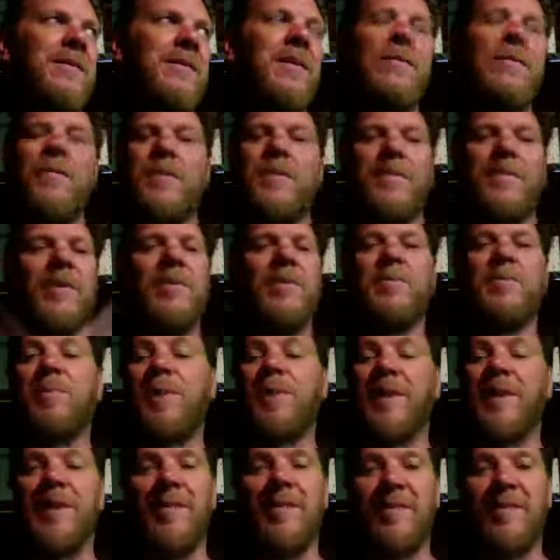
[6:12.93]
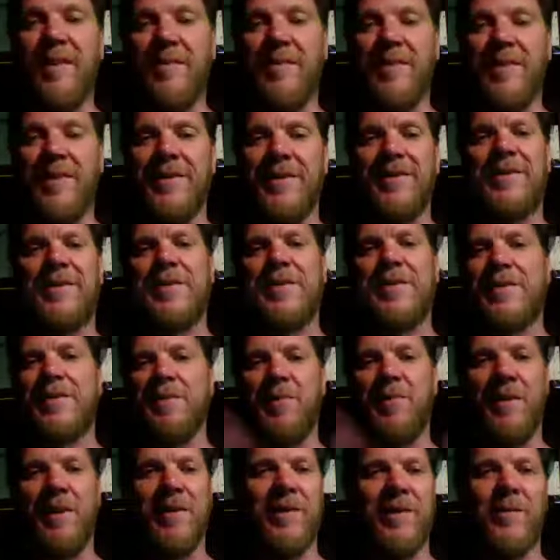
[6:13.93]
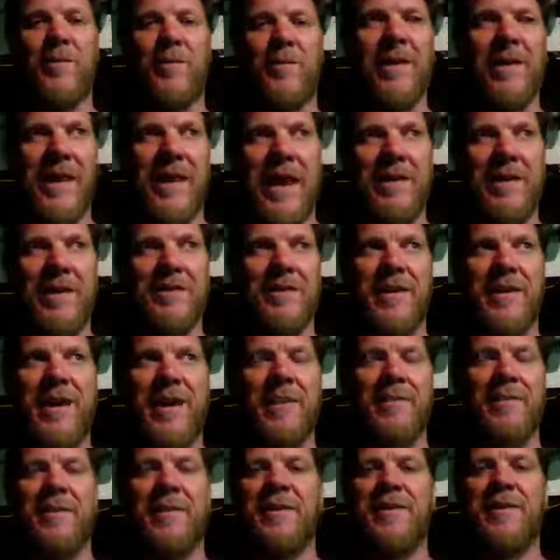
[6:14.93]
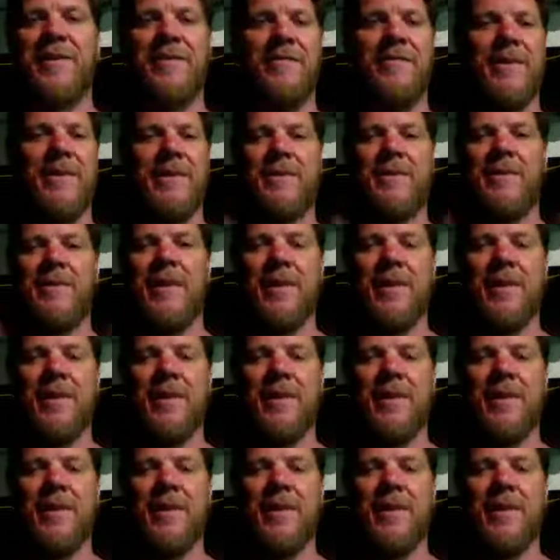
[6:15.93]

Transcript: there's plenty of evidence dispelling what actually happened on TV and